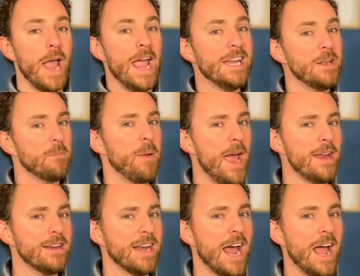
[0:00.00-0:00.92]
Andy Patton
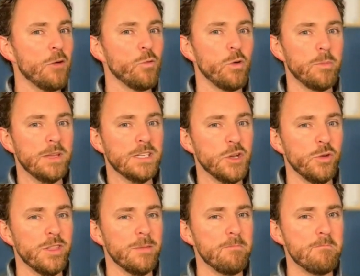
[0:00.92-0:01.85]
and I will be doing
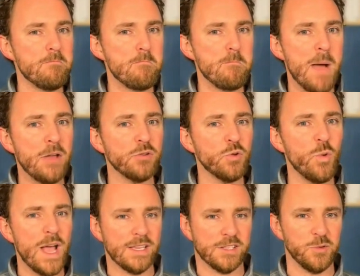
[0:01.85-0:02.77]
the Mountain
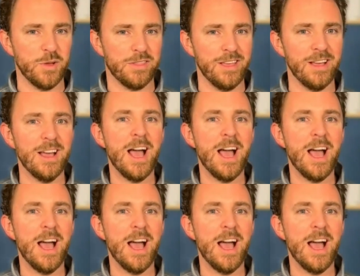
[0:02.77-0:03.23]
West with you.